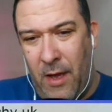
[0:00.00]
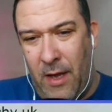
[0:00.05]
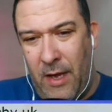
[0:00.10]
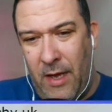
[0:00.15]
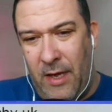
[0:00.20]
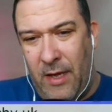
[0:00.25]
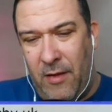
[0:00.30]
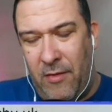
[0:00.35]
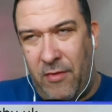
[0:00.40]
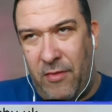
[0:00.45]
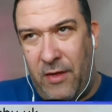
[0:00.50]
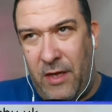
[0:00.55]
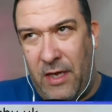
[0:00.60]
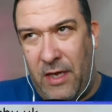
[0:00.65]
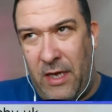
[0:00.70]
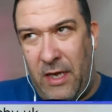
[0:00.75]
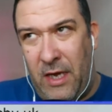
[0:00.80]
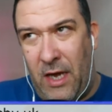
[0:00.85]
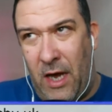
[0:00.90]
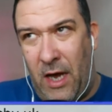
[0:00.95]
is
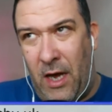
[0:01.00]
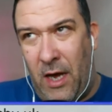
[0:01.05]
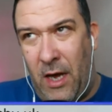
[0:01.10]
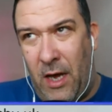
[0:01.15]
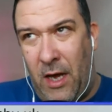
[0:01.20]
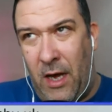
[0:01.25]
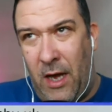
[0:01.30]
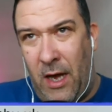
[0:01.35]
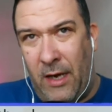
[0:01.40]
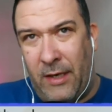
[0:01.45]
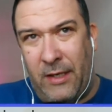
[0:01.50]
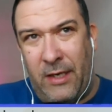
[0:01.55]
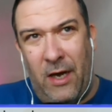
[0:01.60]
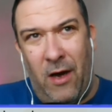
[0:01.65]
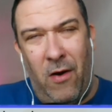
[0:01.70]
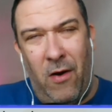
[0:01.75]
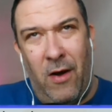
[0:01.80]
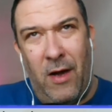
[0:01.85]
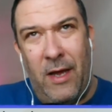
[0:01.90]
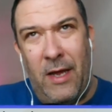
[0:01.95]
a
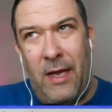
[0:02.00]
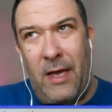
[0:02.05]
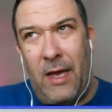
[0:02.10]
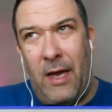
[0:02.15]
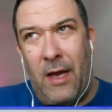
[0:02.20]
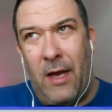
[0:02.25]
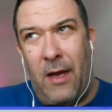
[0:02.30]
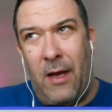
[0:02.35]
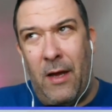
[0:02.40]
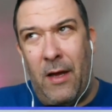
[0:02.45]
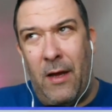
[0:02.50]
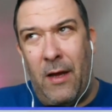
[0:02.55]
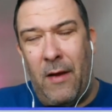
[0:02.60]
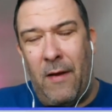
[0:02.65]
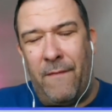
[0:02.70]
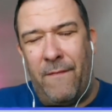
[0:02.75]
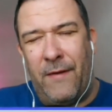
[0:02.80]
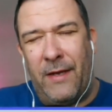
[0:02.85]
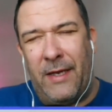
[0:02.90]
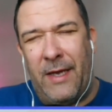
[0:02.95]
guy,
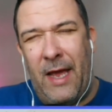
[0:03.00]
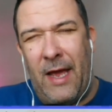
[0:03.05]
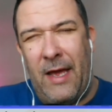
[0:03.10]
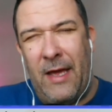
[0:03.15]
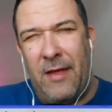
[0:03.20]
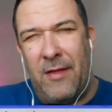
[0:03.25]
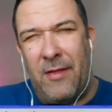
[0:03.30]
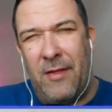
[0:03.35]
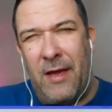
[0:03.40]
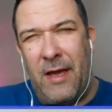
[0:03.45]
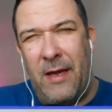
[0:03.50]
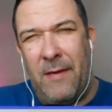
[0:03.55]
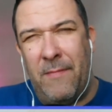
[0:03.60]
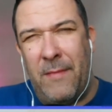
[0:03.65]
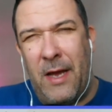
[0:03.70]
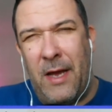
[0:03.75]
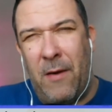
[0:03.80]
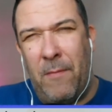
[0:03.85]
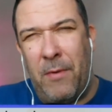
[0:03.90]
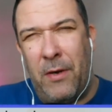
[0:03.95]
I forget his name
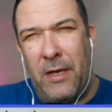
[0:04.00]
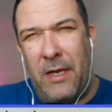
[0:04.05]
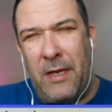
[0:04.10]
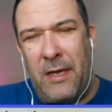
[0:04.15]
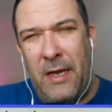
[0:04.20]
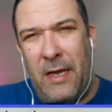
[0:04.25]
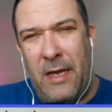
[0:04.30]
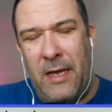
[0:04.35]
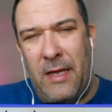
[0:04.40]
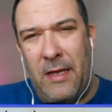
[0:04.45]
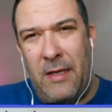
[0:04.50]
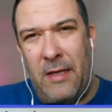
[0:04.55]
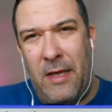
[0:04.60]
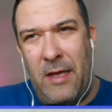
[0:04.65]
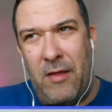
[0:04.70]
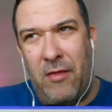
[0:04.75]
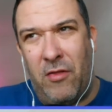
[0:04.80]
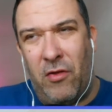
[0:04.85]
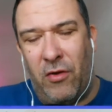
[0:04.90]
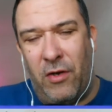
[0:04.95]
now, but
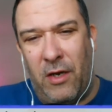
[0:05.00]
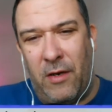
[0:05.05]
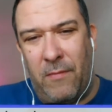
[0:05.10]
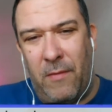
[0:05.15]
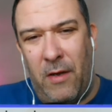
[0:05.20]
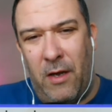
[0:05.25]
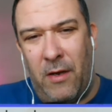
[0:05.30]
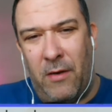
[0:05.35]
he's done a